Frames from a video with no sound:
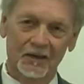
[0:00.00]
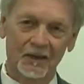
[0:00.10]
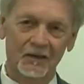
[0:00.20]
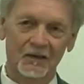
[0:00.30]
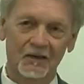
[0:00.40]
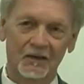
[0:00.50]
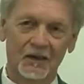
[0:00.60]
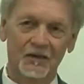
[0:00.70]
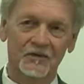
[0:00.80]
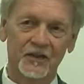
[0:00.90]
That, that
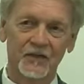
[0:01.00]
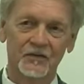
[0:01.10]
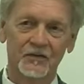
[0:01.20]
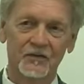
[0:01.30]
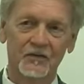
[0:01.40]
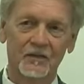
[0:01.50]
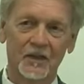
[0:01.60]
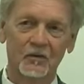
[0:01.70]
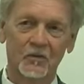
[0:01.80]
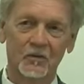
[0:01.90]
it says
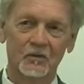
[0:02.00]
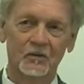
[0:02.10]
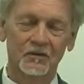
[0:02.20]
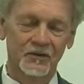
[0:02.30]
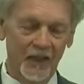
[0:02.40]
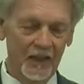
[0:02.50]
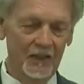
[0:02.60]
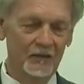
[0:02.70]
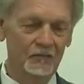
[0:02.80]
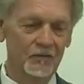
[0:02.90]
they were
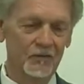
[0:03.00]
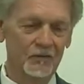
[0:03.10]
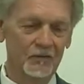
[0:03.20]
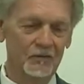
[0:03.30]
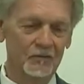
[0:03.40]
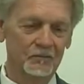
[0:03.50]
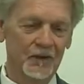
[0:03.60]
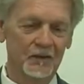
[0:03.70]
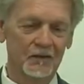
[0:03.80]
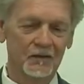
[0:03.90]
saved,
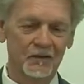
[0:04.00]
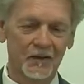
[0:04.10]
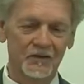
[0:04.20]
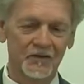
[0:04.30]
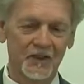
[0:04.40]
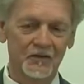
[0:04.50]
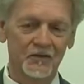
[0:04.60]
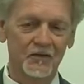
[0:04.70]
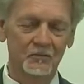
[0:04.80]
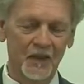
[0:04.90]
but it says
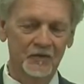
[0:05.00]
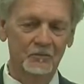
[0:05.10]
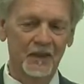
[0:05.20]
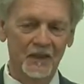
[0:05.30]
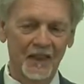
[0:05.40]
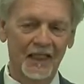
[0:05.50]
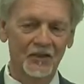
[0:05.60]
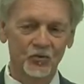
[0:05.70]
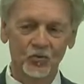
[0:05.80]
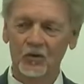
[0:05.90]
as many
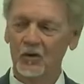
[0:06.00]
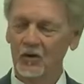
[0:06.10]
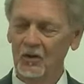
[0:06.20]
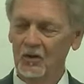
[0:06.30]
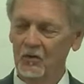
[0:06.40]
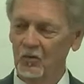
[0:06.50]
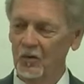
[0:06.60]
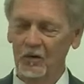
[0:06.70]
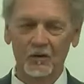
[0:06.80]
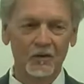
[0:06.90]
as what?